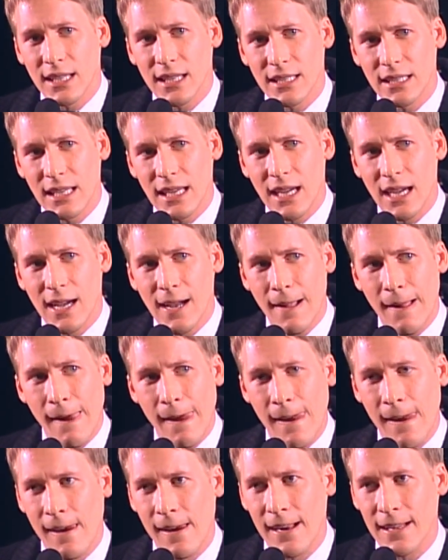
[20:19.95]
And he said,
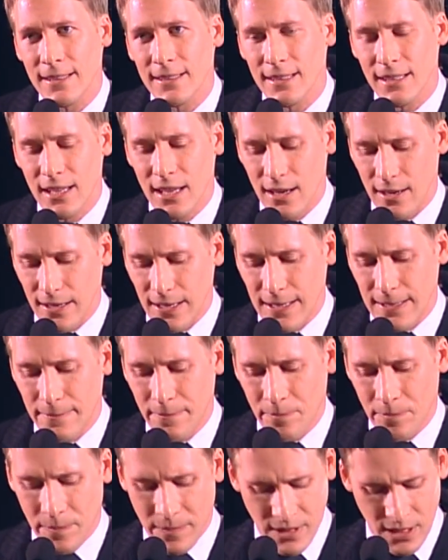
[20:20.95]
yeah, that's
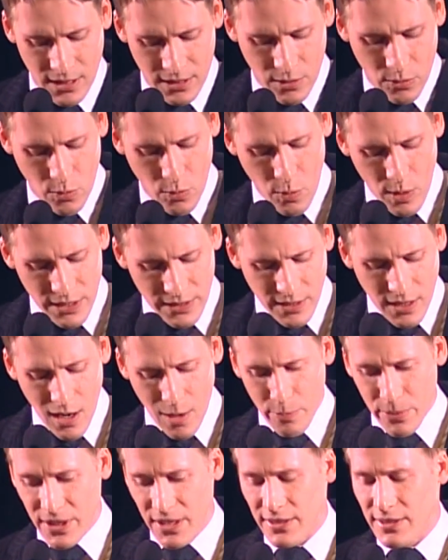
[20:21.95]
Larry. I said, well,
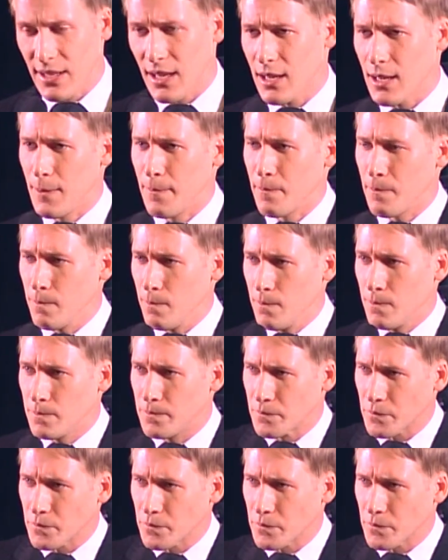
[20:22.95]
what's up? And he said,